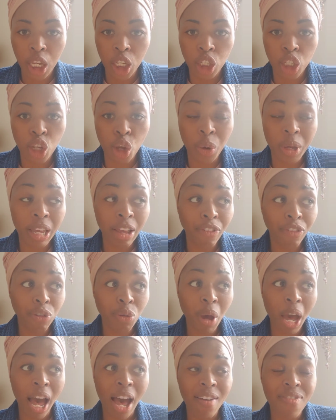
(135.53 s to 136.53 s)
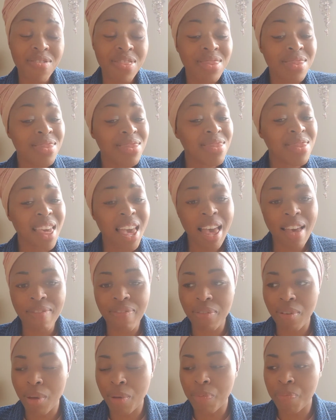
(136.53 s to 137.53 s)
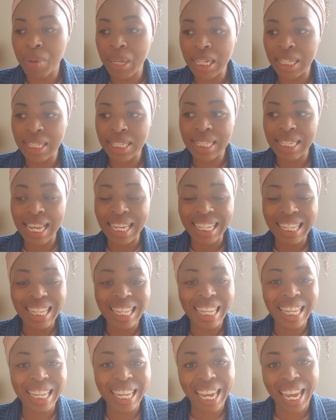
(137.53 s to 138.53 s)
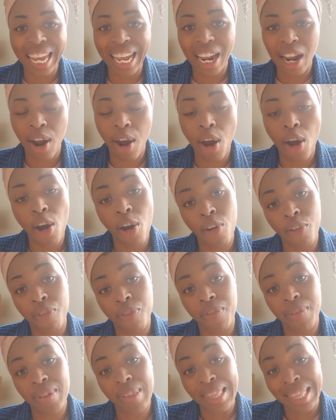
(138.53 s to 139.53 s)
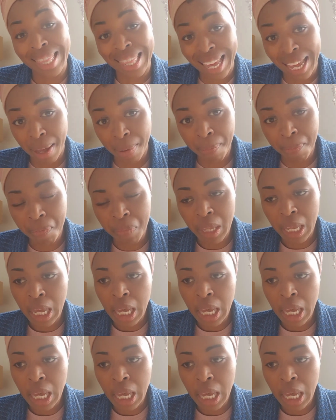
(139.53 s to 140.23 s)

So if you have never been taking care of them,